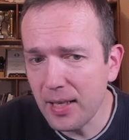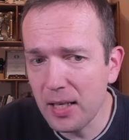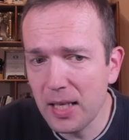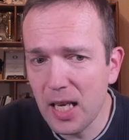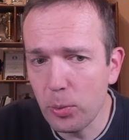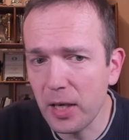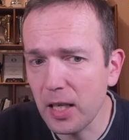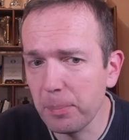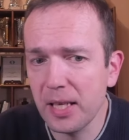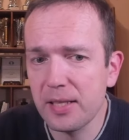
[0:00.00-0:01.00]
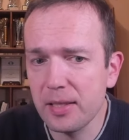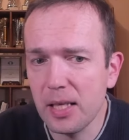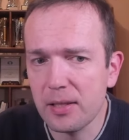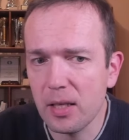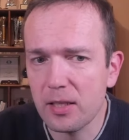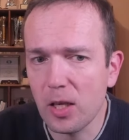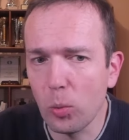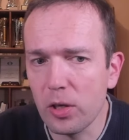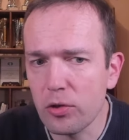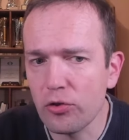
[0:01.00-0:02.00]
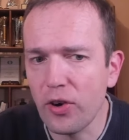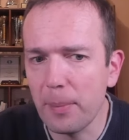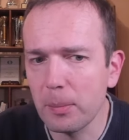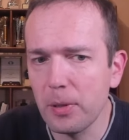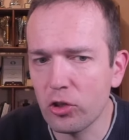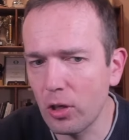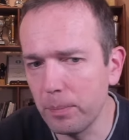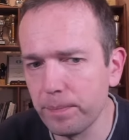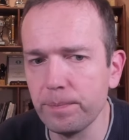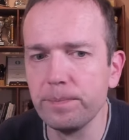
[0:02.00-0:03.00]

ideas why he plays d6, he wants to trap the bishop,